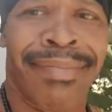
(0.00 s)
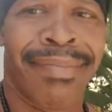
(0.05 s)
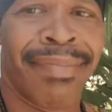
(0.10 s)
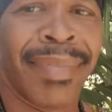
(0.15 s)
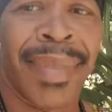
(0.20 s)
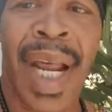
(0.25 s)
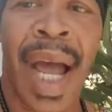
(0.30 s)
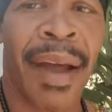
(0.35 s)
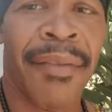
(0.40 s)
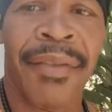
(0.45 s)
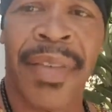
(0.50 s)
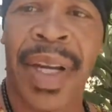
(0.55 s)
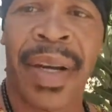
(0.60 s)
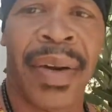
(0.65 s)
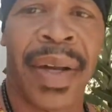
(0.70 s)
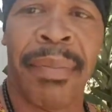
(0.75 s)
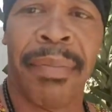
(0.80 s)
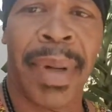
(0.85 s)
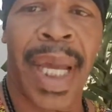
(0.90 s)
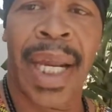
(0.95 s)
Not
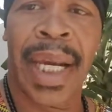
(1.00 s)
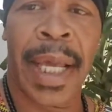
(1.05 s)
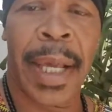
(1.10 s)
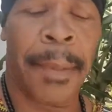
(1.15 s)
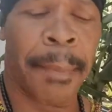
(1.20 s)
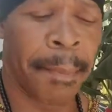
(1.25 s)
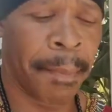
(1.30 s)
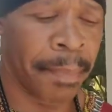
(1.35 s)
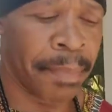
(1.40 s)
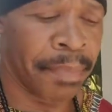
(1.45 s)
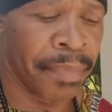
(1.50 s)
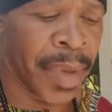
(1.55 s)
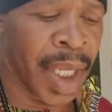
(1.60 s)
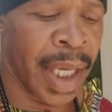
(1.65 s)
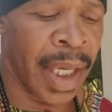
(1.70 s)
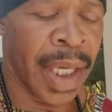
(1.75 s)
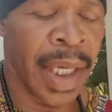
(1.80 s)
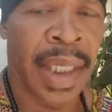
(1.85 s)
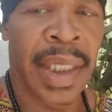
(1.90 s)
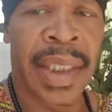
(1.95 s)
very many.
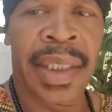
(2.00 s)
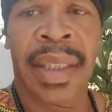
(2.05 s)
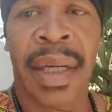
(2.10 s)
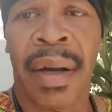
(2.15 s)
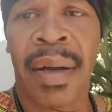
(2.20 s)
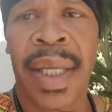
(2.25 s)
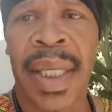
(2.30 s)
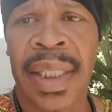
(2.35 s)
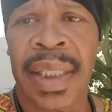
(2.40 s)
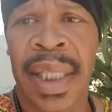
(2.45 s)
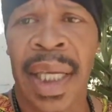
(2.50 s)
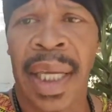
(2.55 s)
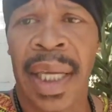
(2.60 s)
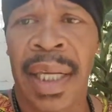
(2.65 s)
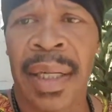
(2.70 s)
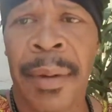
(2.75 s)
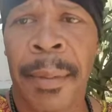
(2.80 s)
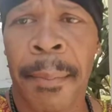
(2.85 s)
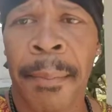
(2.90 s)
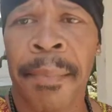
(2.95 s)
So you see,